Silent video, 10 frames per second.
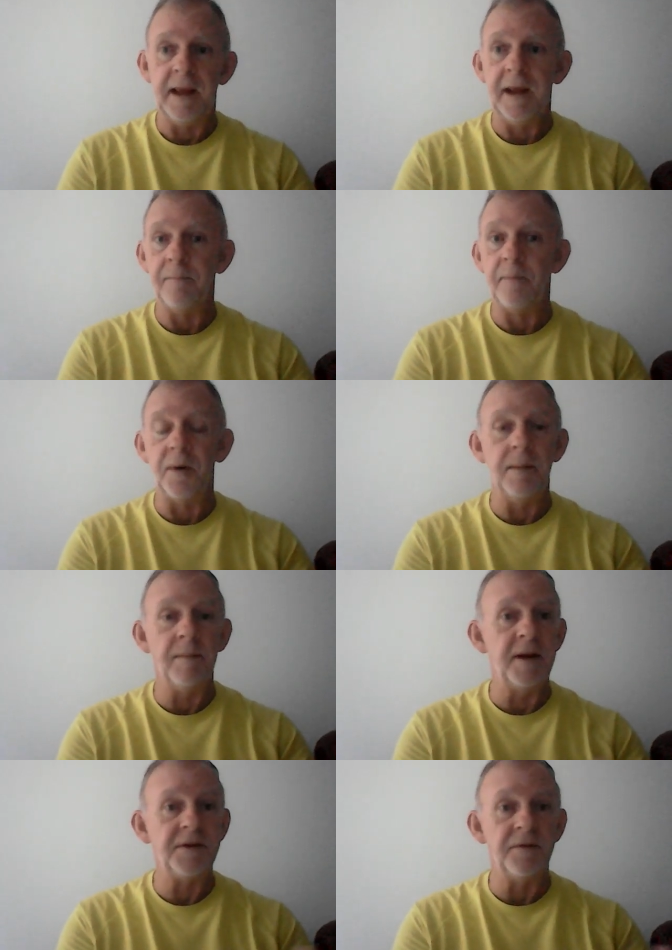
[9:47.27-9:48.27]
in pretty
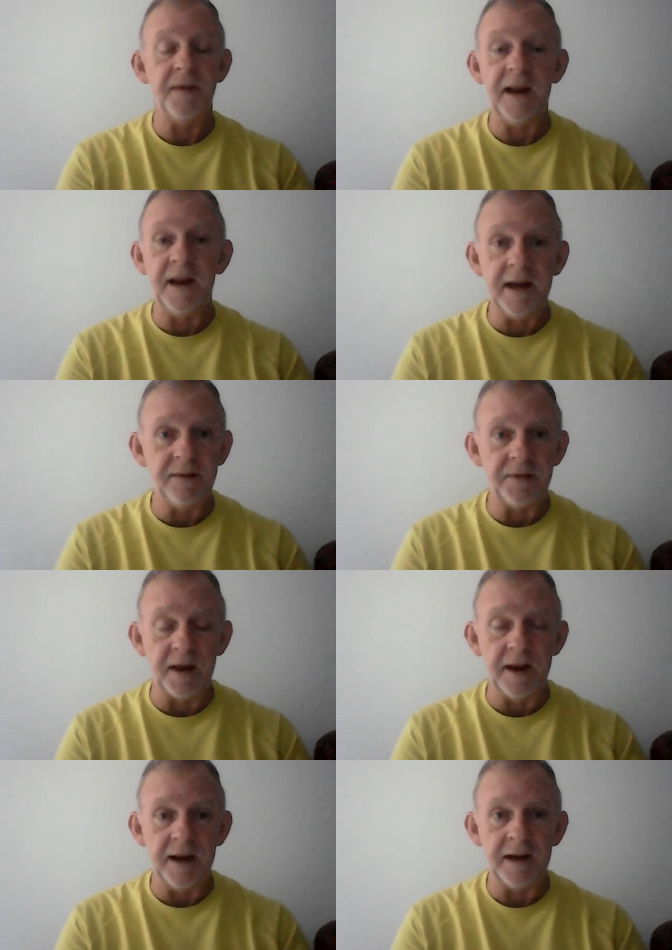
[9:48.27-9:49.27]
much of
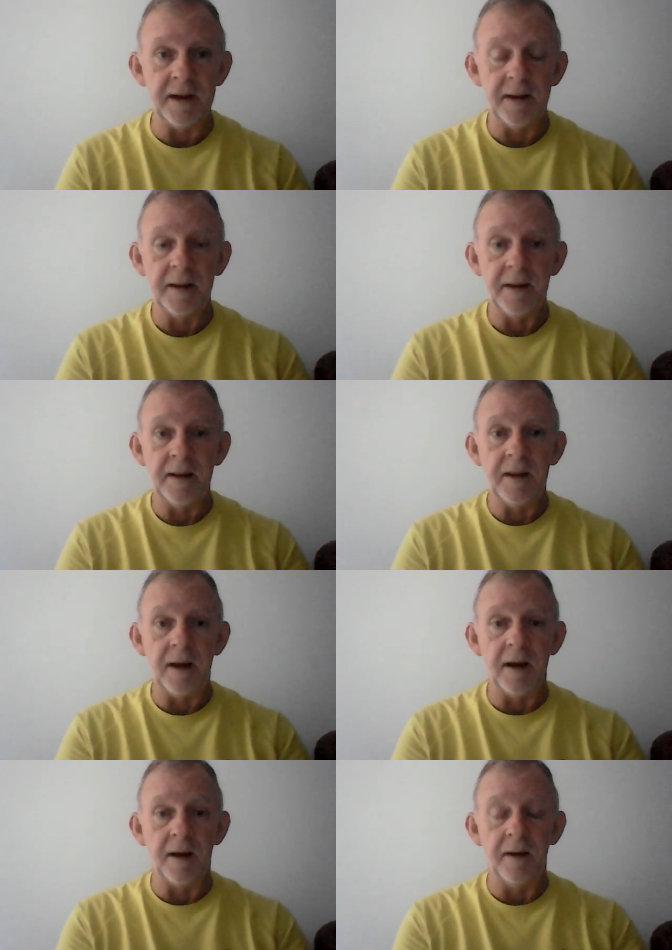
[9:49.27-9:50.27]
anything
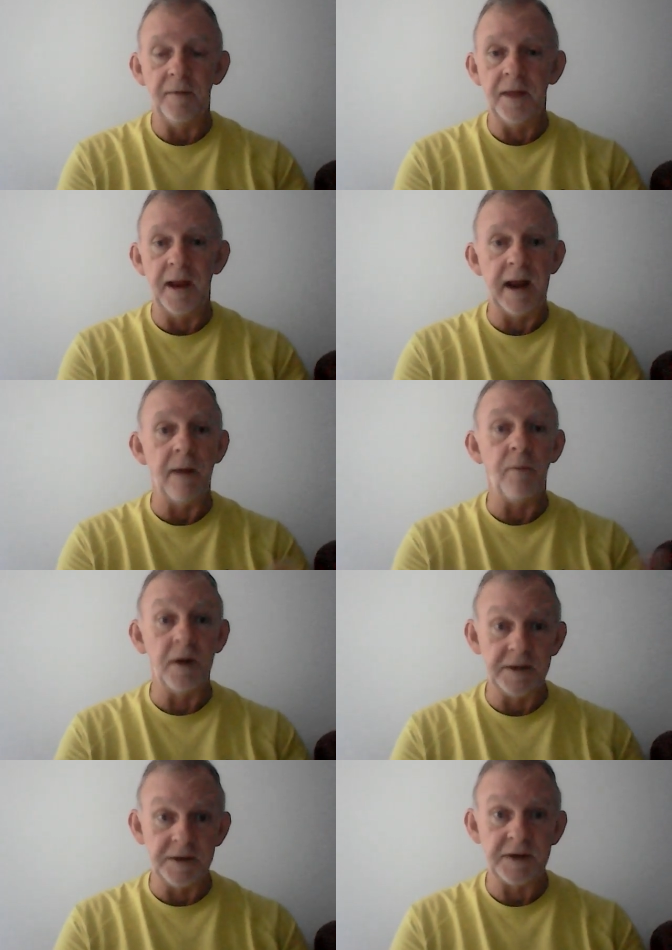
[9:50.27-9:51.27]
uh, that I
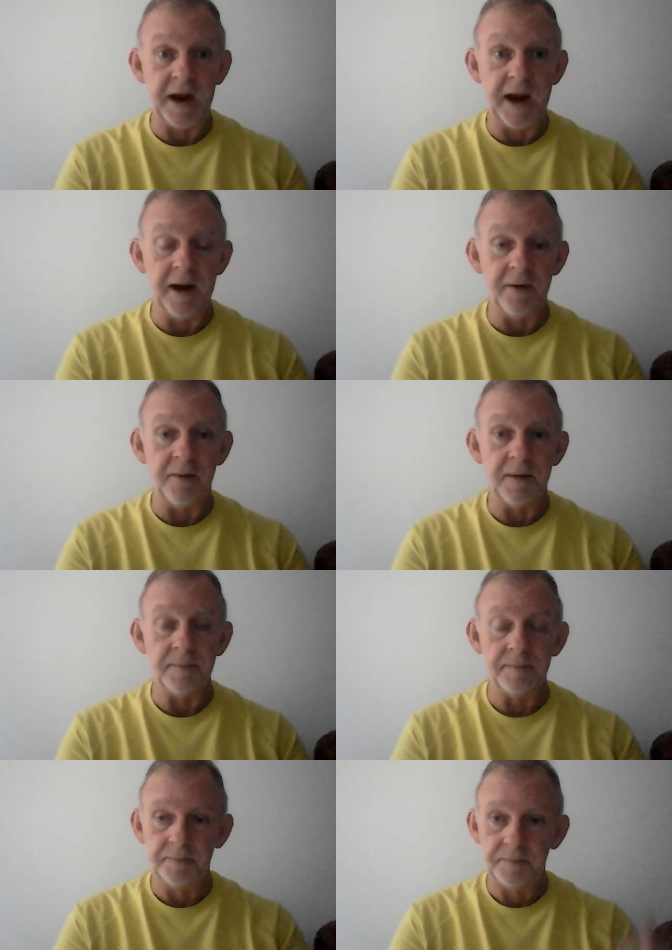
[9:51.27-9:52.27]
wasn't scared.
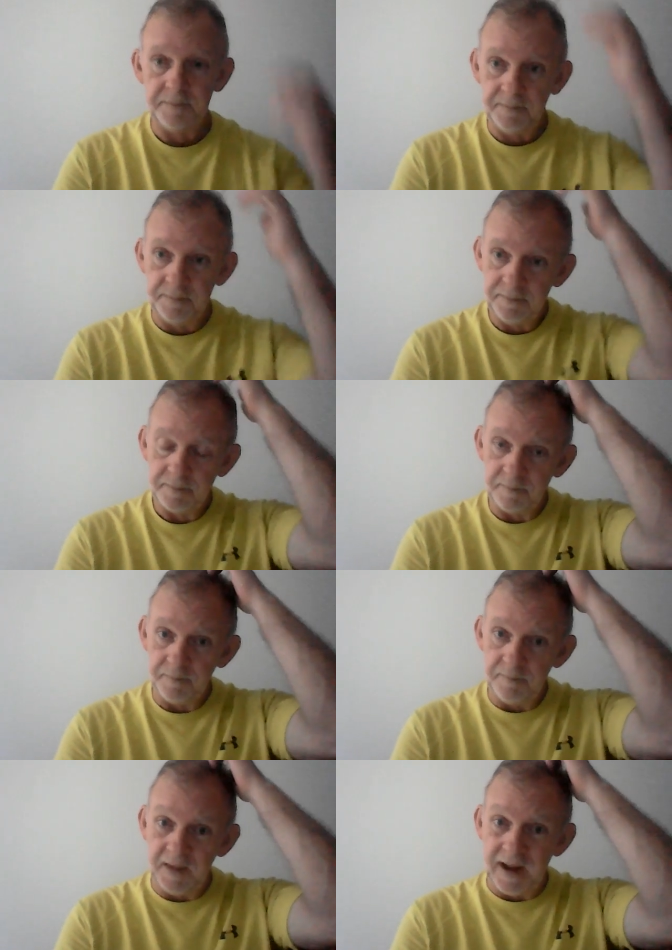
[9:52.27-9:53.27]

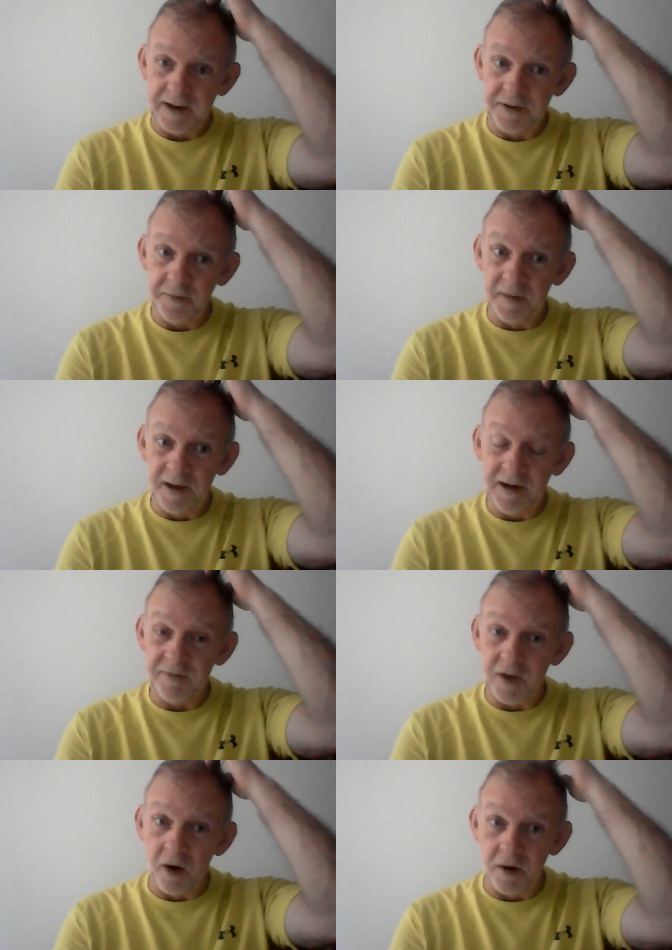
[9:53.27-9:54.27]
I do
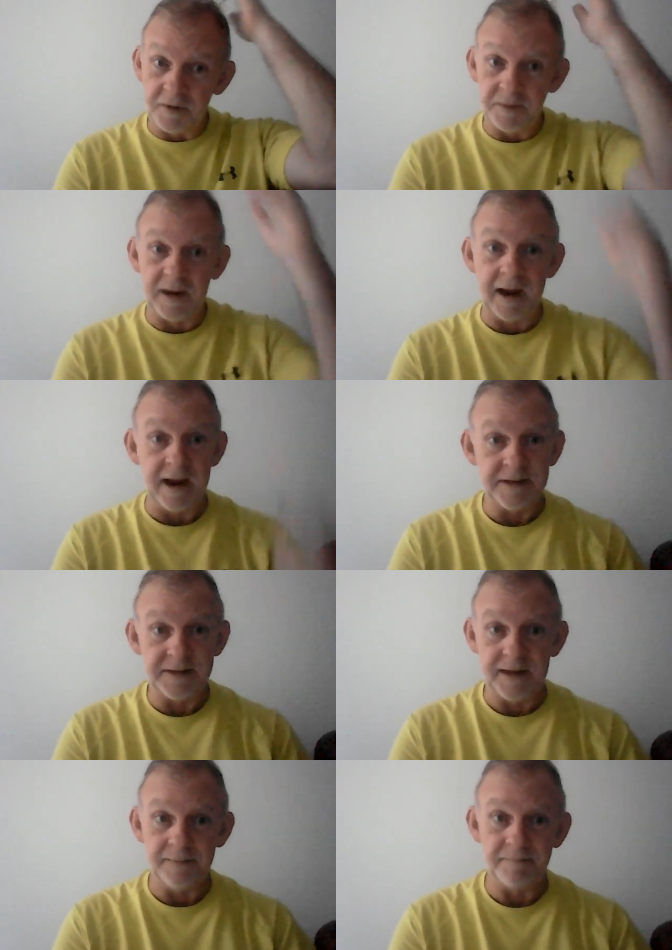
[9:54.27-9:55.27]
believe there are some
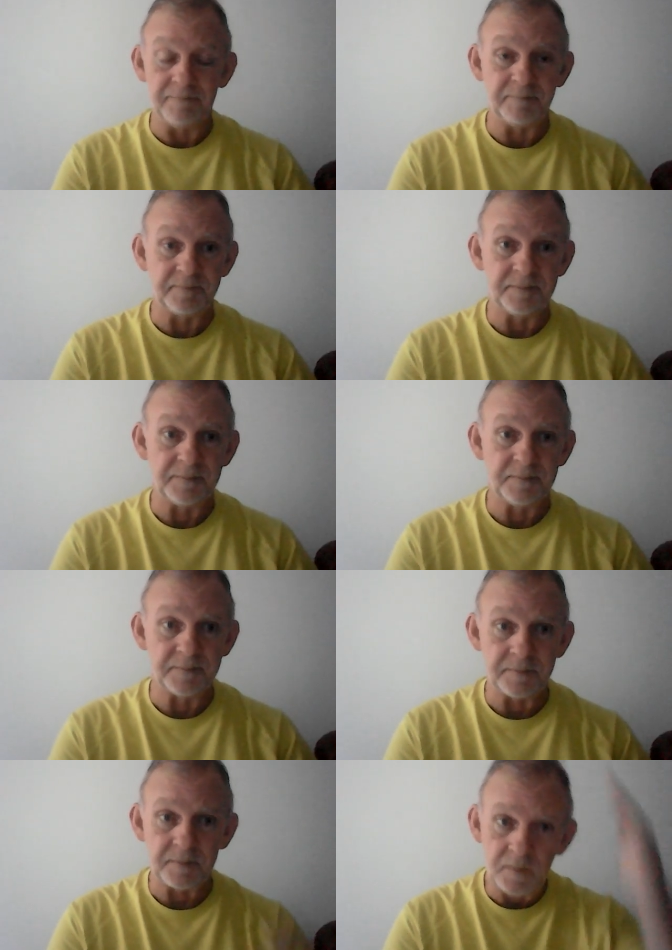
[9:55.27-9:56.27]
guys that
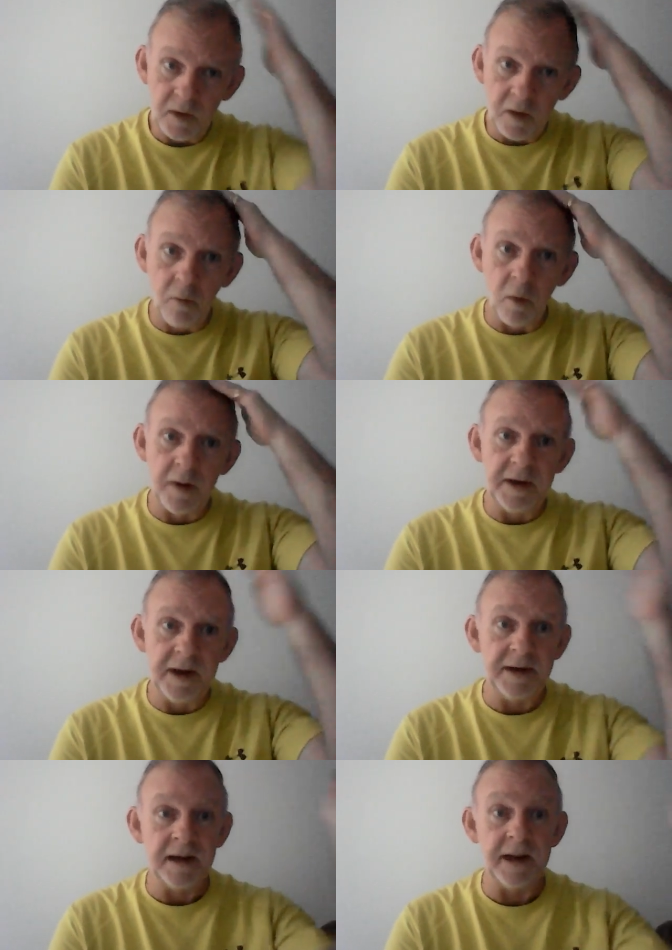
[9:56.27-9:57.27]
were,
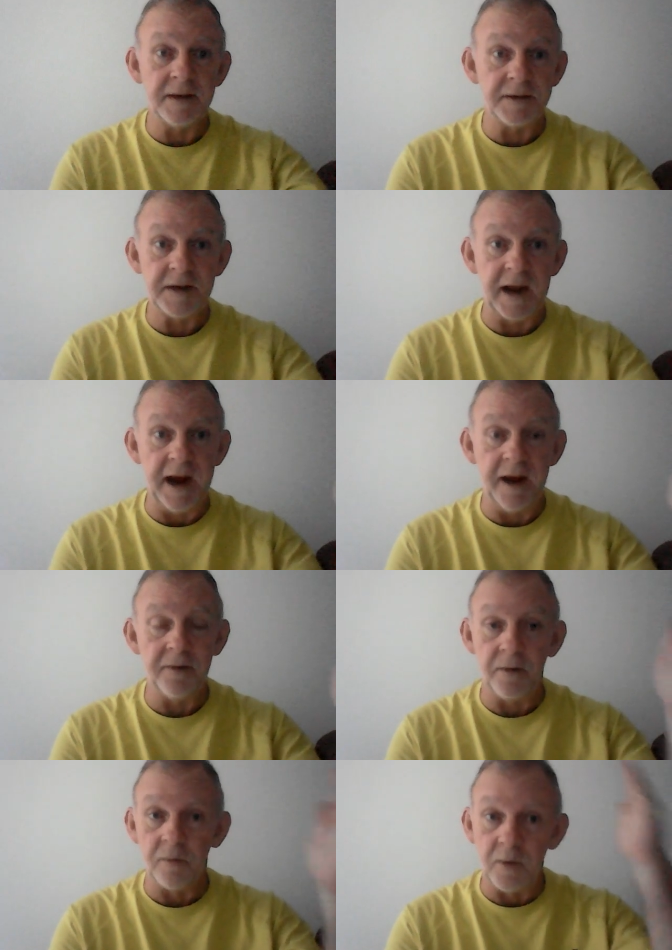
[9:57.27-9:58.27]
didn't get
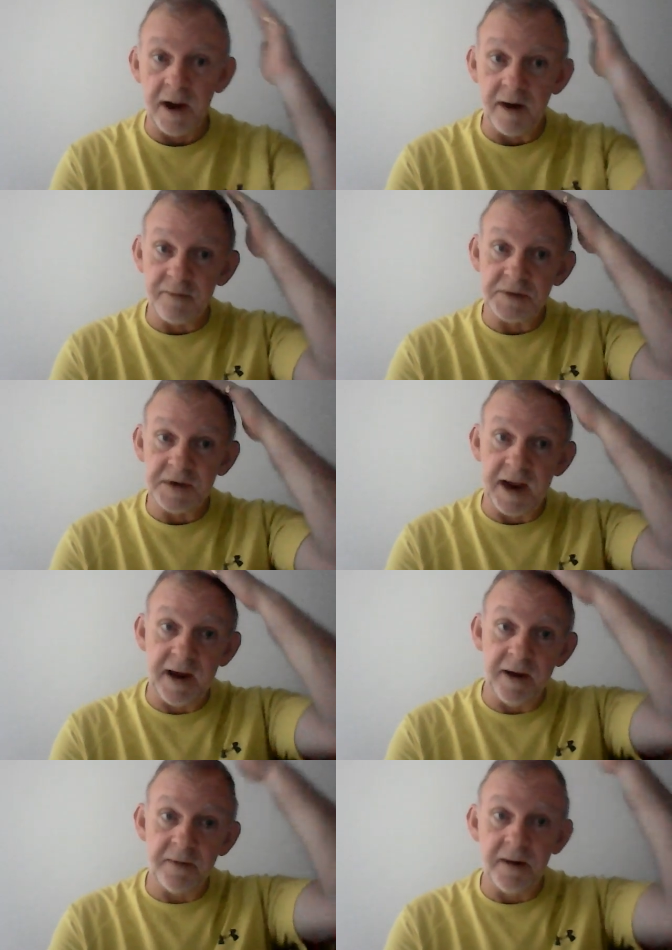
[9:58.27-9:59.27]
scared or were never
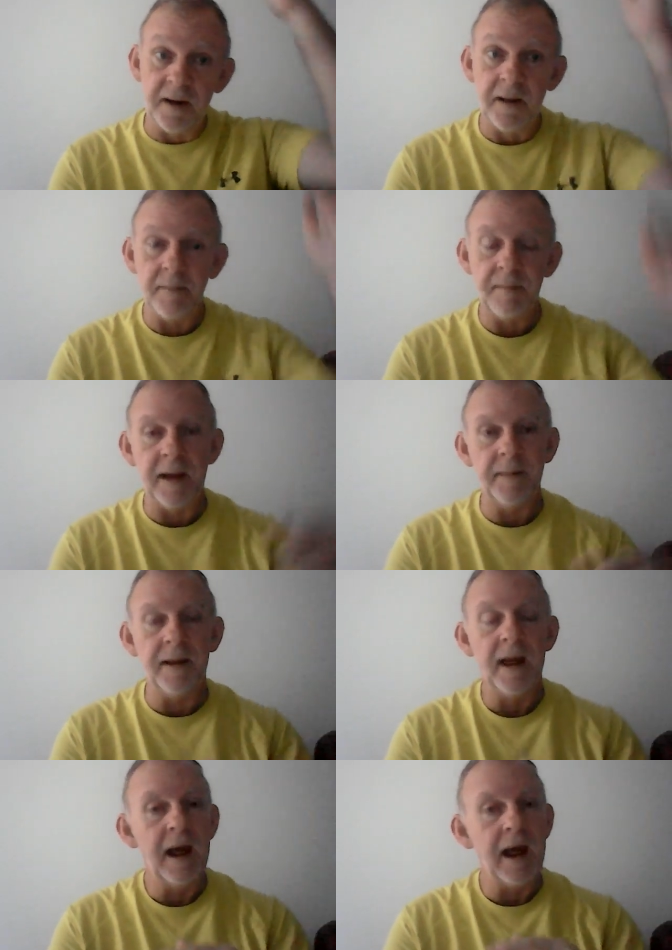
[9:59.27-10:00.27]
scared
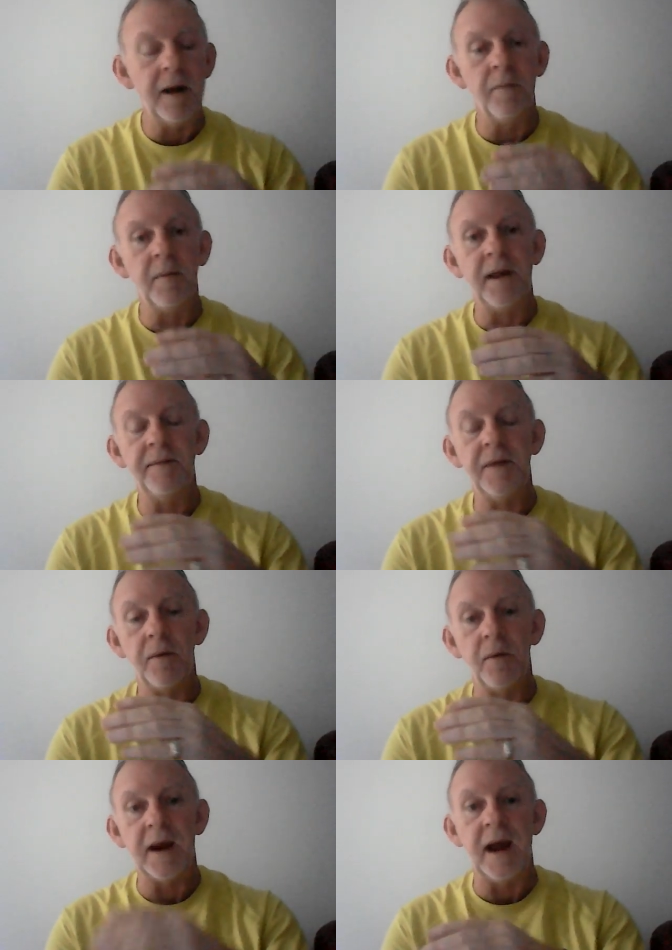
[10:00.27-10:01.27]
maybe I don't believe
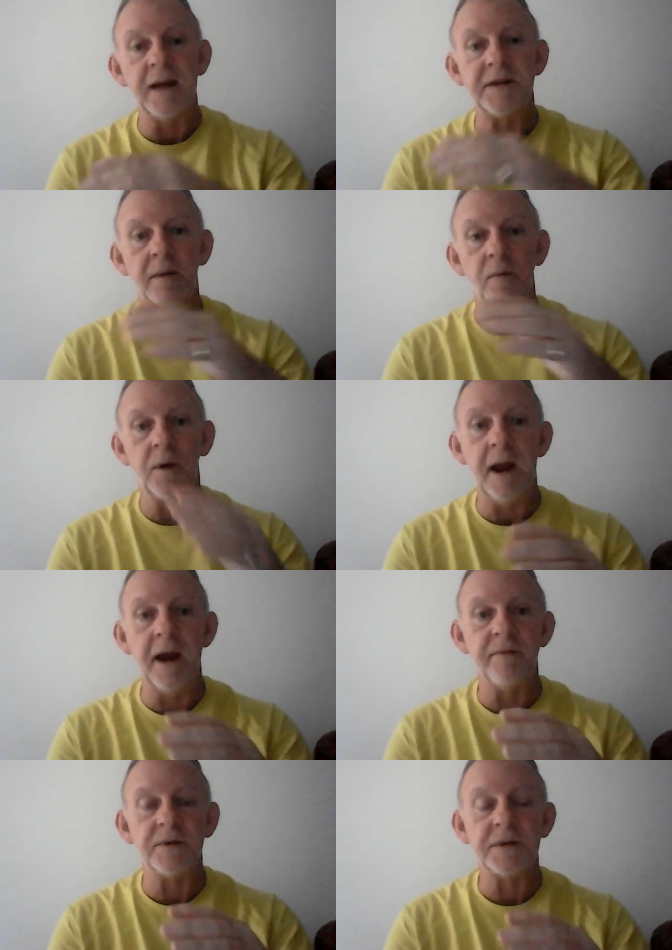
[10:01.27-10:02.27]
there were guys that were never